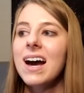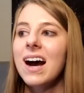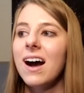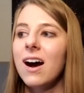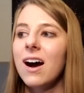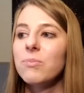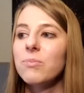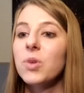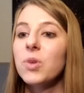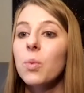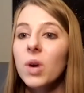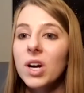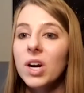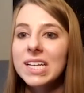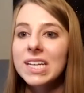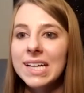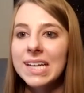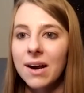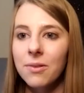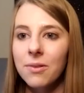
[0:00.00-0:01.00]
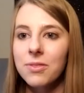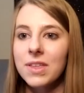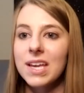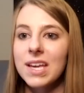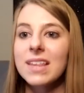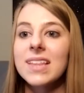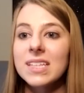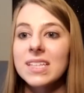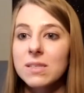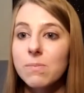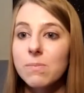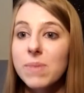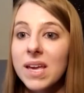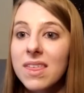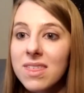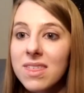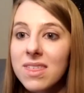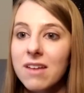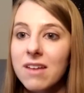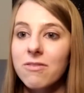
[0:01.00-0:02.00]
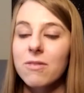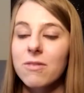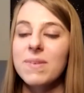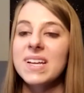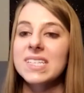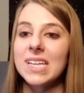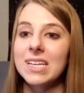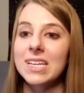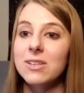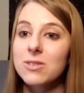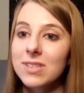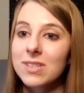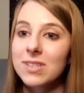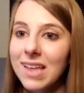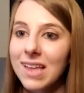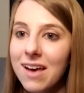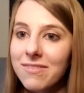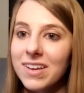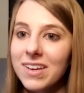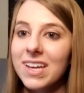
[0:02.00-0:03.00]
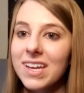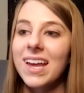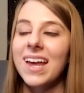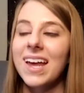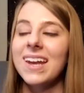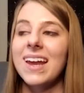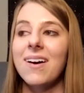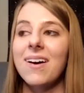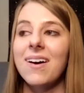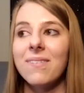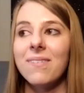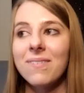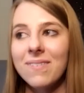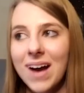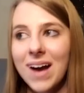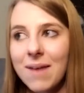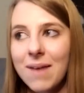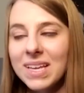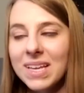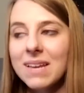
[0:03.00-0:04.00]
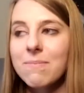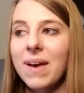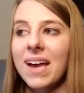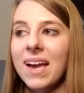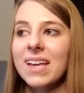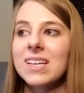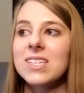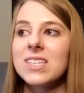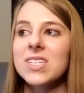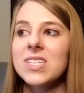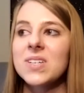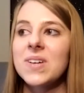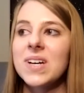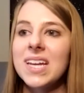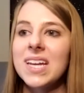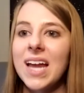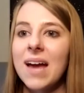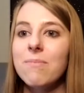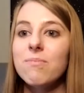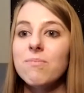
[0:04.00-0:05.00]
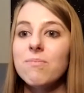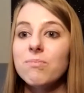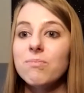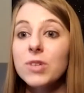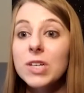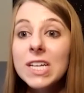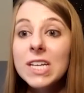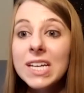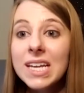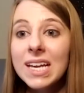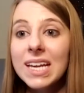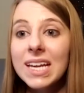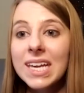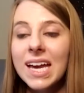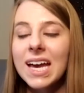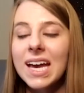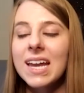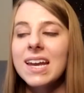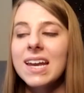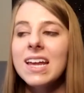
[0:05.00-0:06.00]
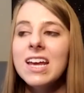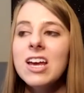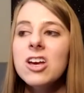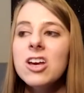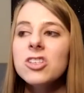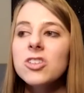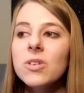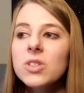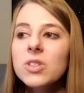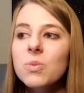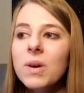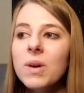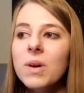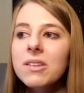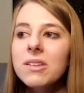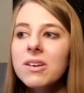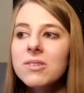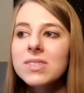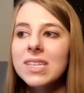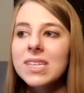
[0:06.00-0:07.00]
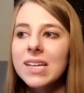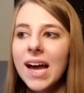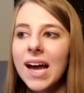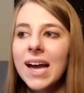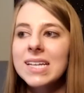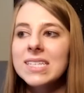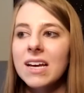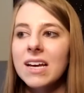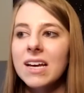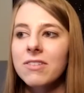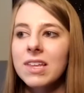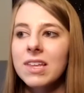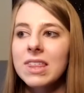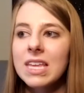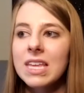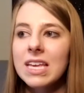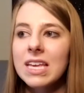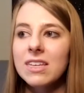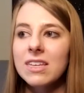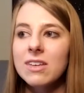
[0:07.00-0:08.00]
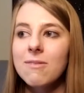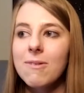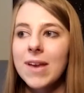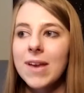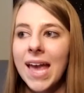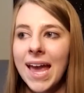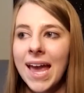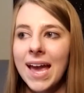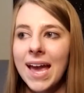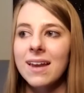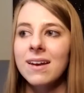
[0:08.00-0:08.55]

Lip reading: The working out thing, that's a big thing for me because I used to love it, and now I'm getting back into it. I'm reading again. So it's one of those that I definitely think you can